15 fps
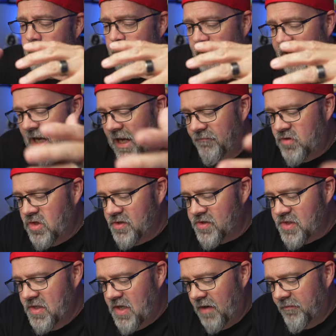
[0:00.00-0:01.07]
But I've
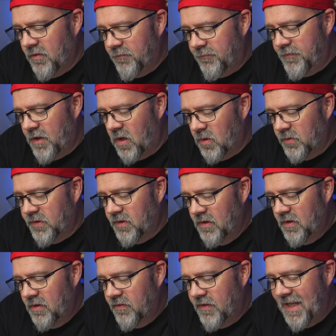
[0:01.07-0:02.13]
just never felt
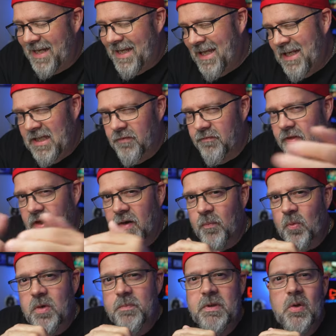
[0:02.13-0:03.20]
that any of
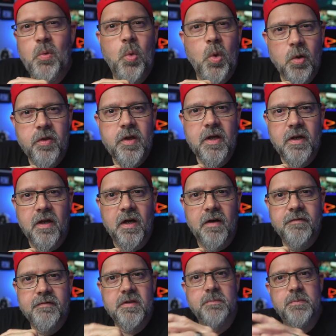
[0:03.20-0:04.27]
them would be worthy
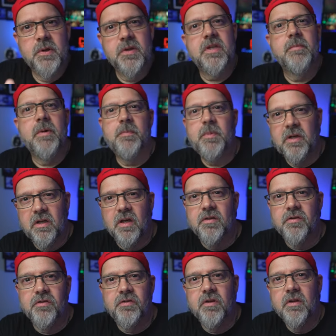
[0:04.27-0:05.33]
enough to put them up
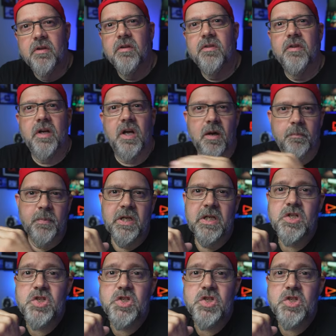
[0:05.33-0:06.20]
against the company